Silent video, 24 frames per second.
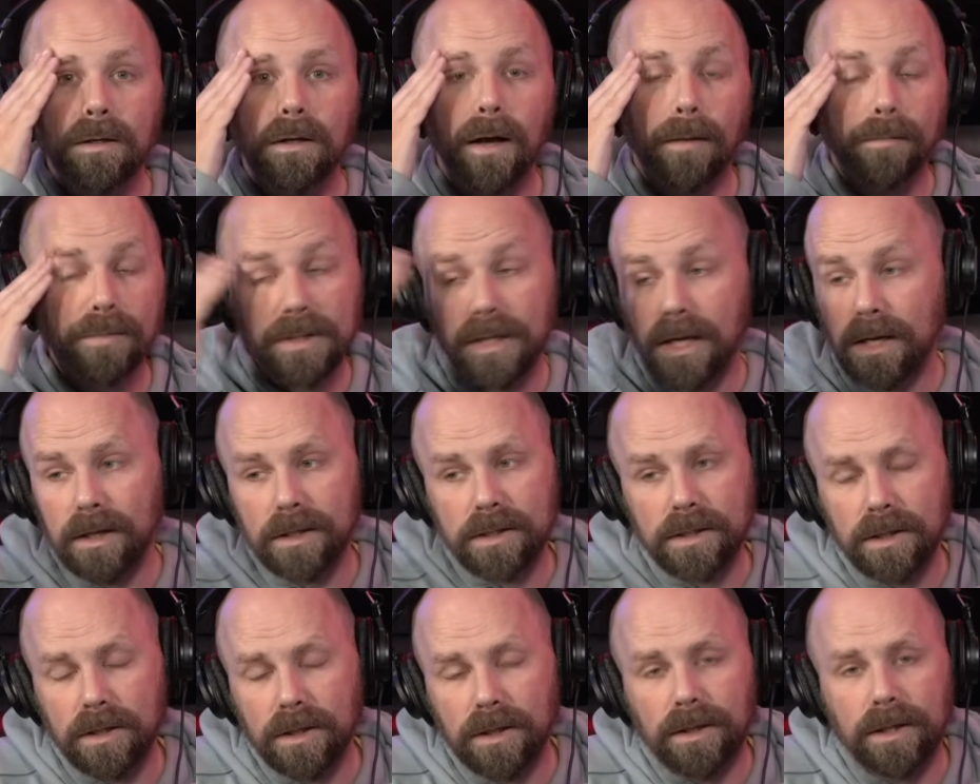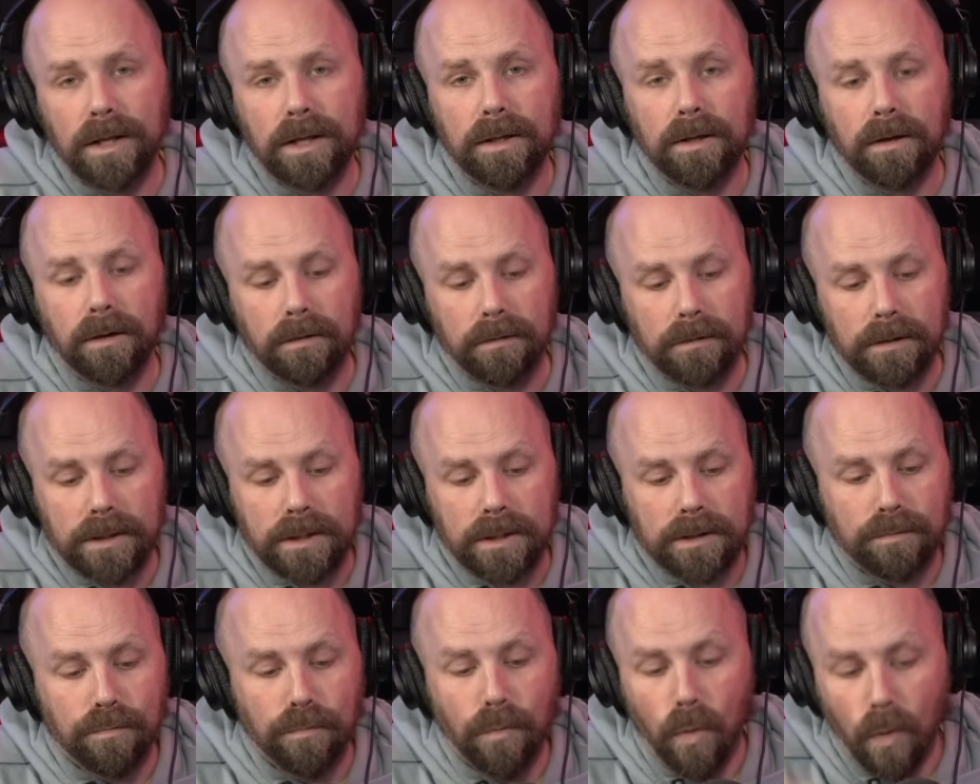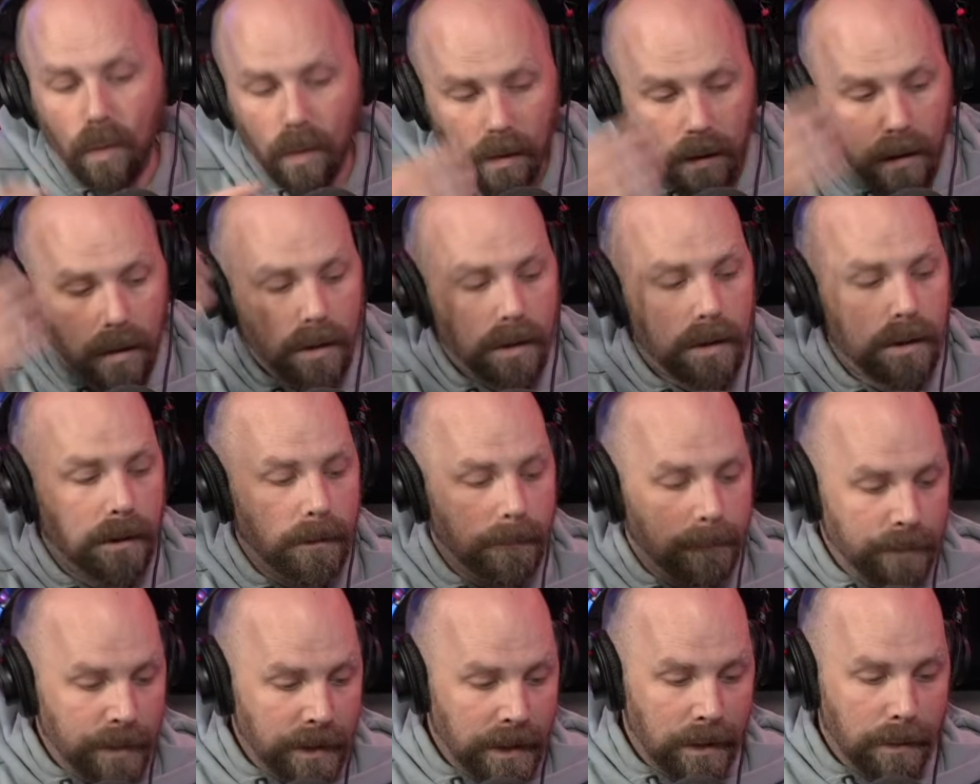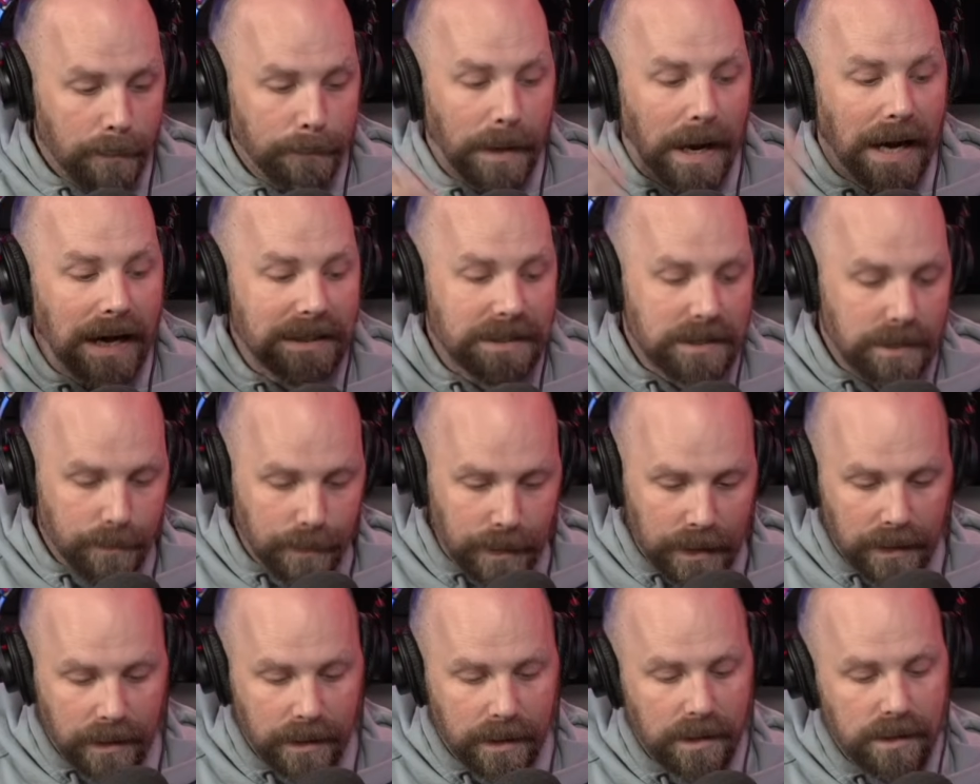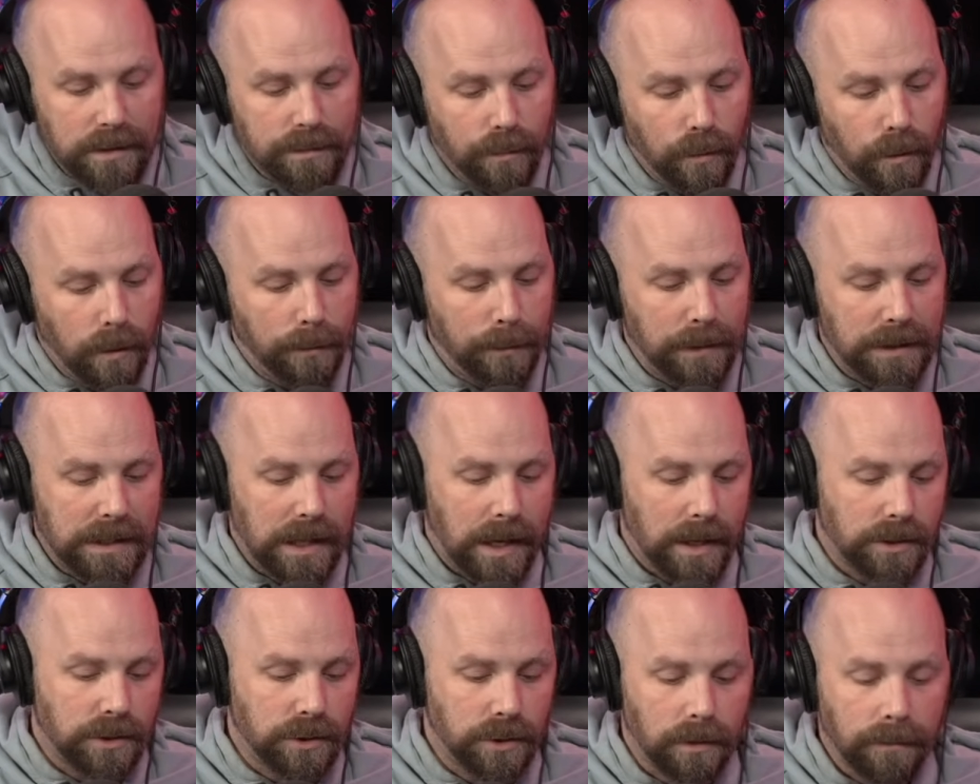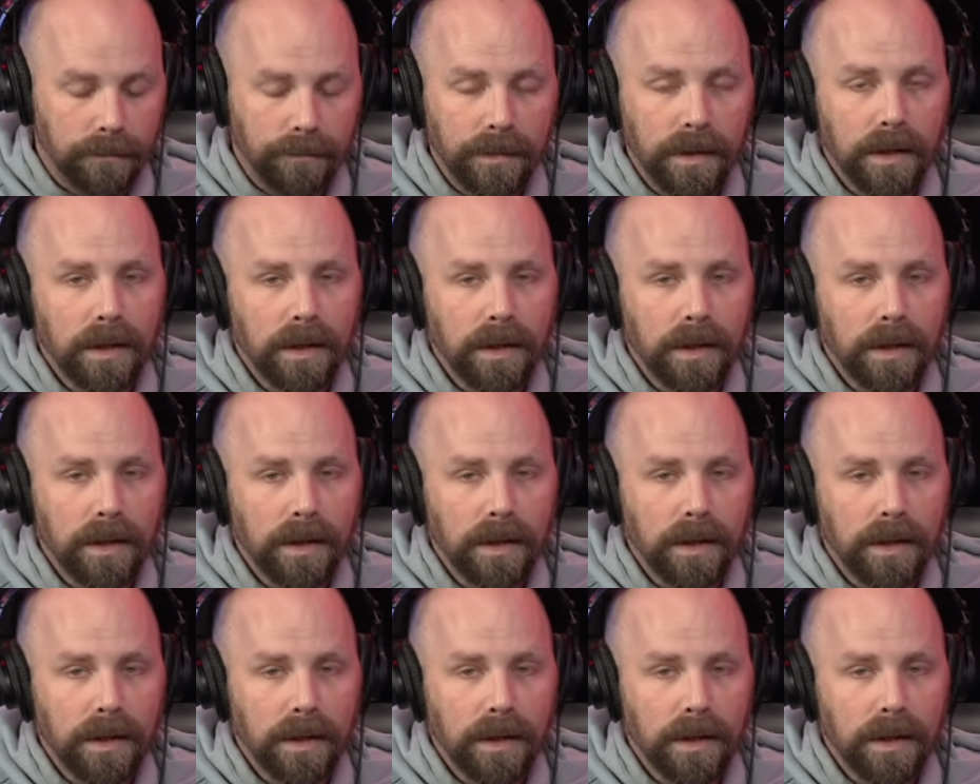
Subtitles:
I'm saying it's a good thing, though. It's just more possibilities, more potential.